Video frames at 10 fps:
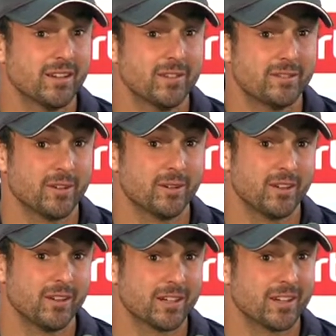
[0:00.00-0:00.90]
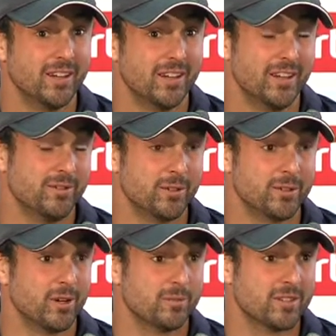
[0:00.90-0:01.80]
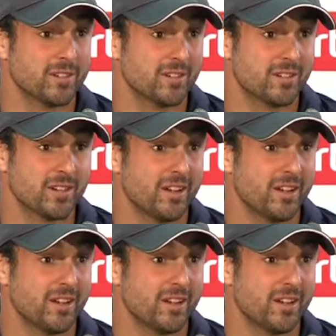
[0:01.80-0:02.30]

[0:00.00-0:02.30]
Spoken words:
I felt like a few times this series